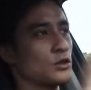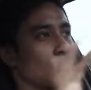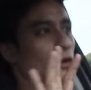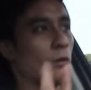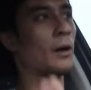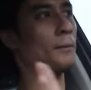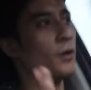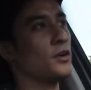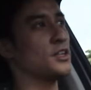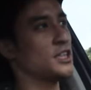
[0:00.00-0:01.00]
So
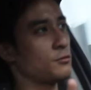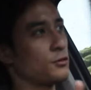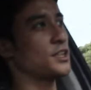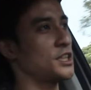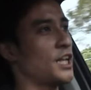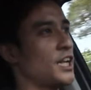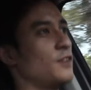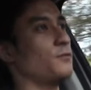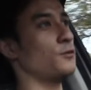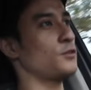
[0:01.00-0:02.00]
apologies for the
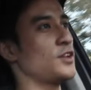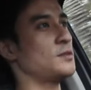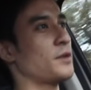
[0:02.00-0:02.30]
shaky footage